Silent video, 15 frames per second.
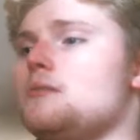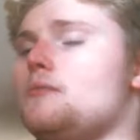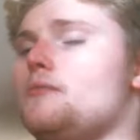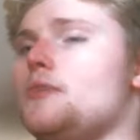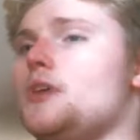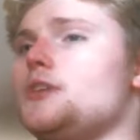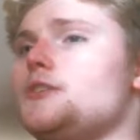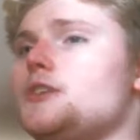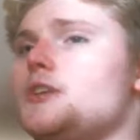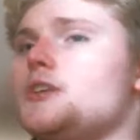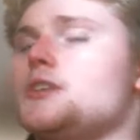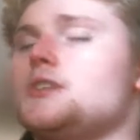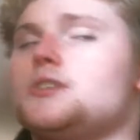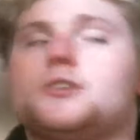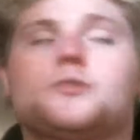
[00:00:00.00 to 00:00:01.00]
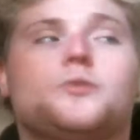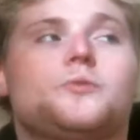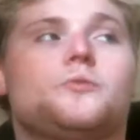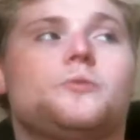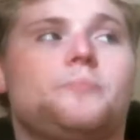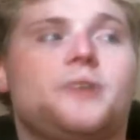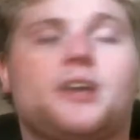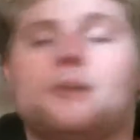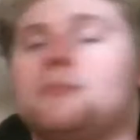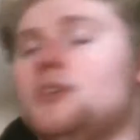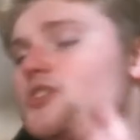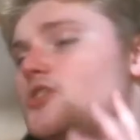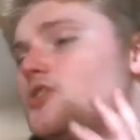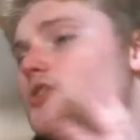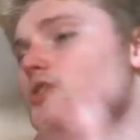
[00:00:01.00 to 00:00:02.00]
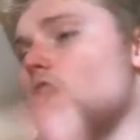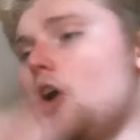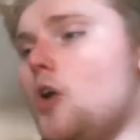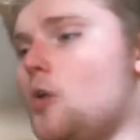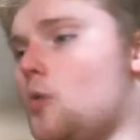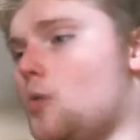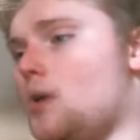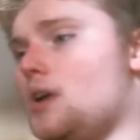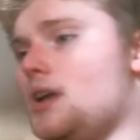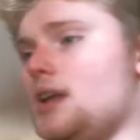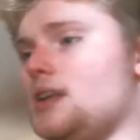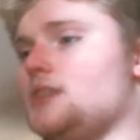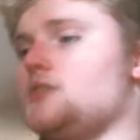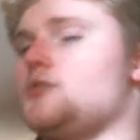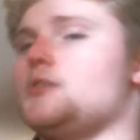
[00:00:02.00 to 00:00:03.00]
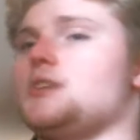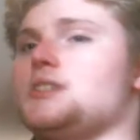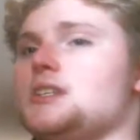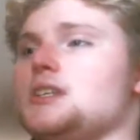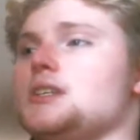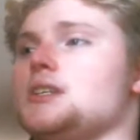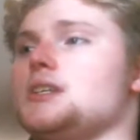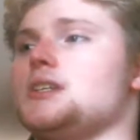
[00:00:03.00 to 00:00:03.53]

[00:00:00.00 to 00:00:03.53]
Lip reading: Villagers were becoming so interested.